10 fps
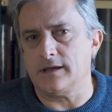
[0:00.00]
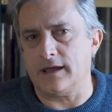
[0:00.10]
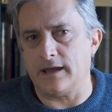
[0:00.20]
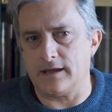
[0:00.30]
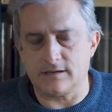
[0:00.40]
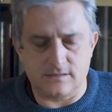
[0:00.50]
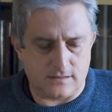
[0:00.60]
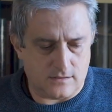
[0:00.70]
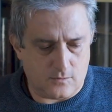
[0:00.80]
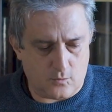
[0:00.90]

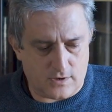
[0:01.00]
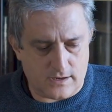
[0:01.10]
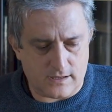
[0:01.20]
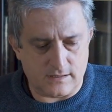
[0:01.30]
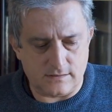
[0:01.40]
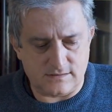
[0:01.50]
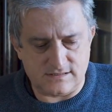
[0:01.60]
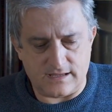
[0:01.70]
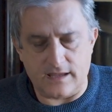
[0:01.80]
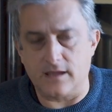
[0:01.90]
and where I can
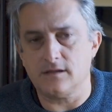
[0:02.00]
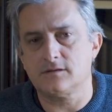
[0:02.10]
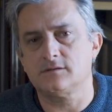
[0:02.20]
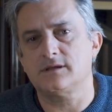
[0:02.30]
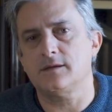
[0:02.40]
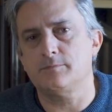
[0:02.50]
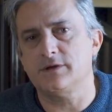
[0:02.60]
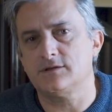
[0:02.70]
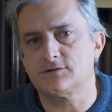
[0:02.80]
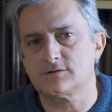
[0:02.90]
stay to take
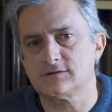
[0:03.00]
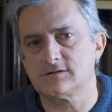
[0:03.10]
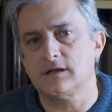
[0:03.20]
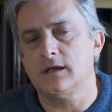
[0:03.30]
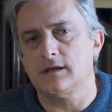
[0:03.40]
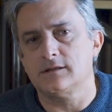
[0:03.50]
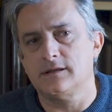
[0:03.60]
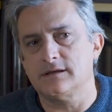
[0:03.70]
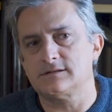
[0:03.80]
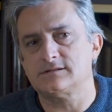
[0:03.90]
pictures,
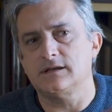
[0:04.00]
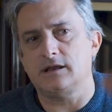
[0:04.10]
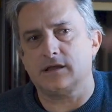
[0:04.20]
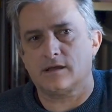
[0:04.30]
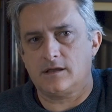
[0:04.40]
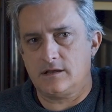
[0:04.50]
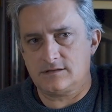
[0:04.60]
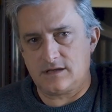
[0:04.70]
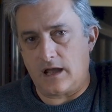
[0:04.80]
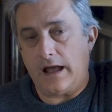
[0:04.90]
the ceiling
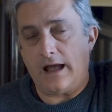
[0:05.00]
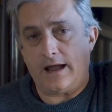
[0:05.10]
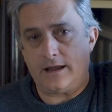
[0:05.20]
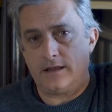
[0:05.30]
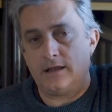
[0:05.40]
is high,